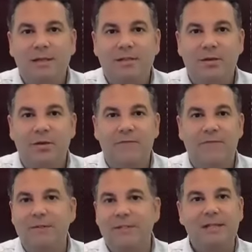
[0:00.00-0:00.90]
So the
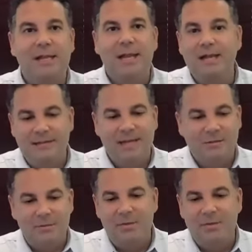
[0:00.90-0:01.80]
first thing the lady said
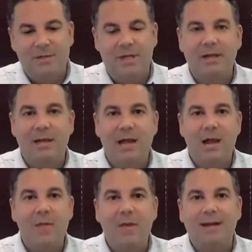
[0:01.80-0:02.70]
to me was like,
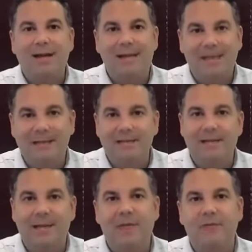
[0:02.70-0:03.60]
"How am I gonna clean
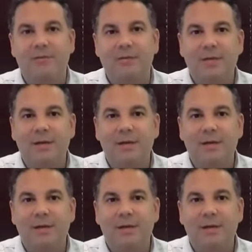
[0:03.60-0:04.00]
this house?"